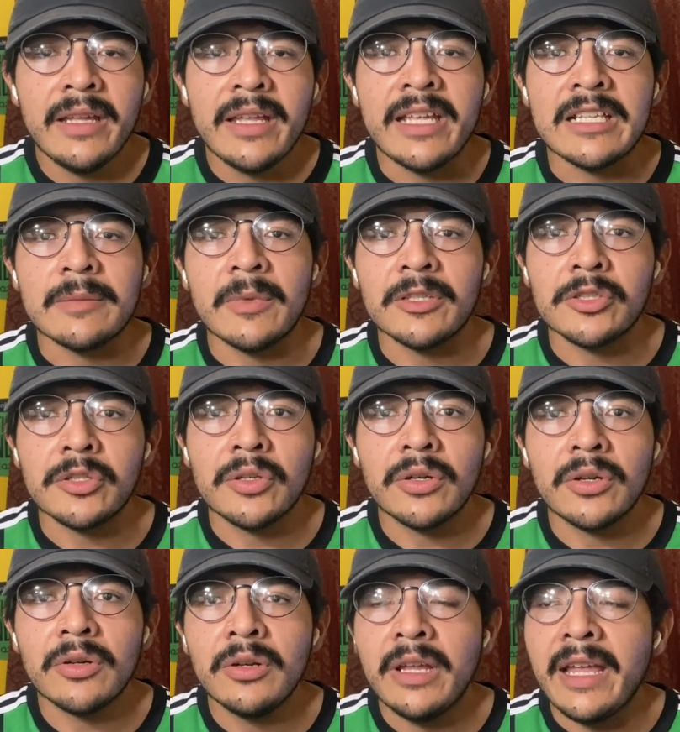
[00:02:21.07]
He's
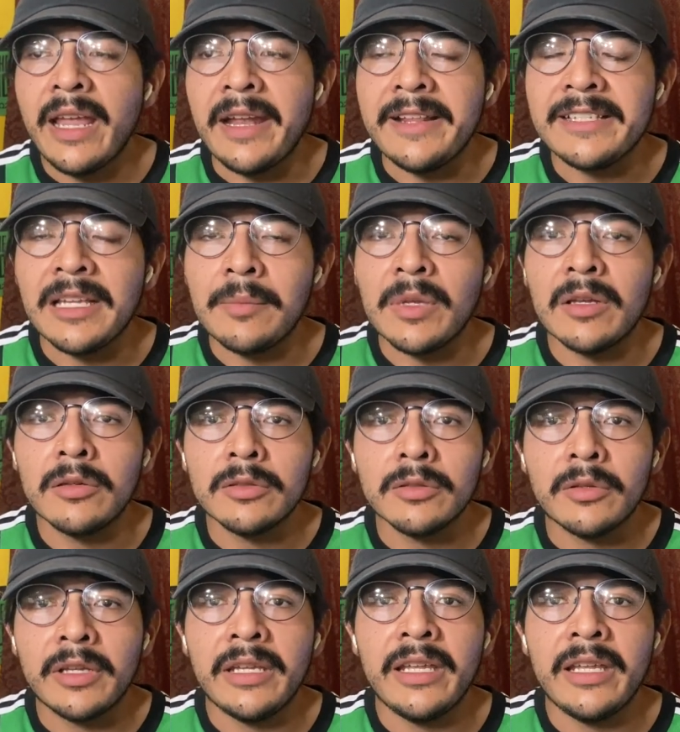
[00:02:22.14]
mature and he's going to be a